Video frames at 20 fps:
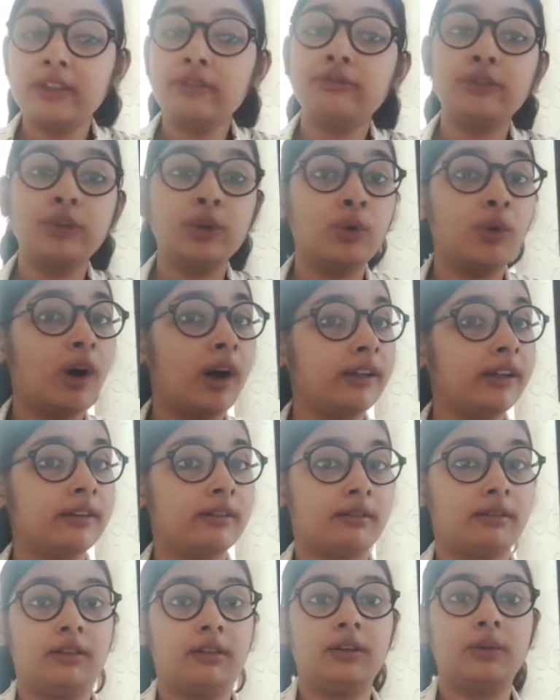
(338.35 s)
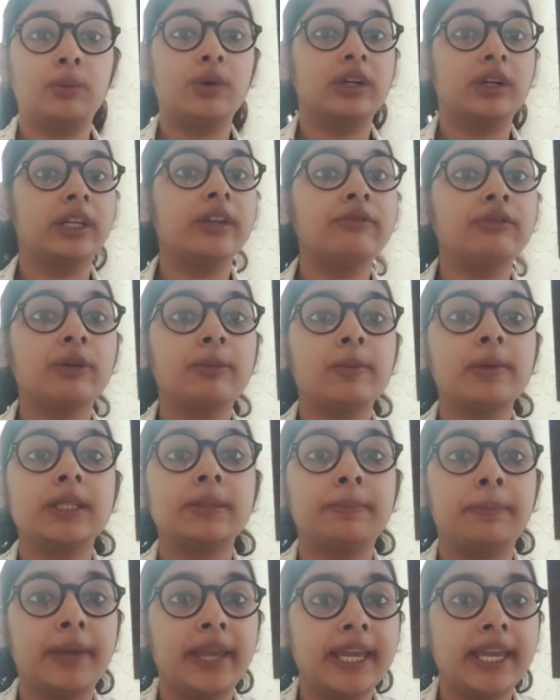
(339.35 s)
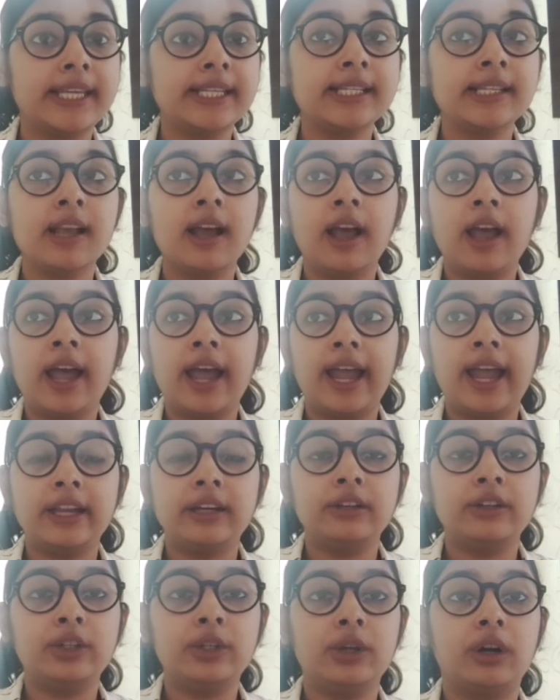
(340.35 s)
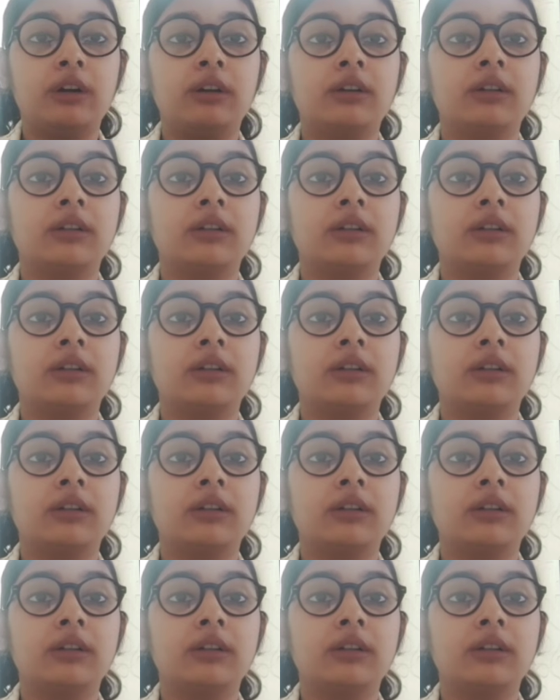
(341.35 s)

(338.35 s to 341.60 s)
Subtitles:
If you are working from a space and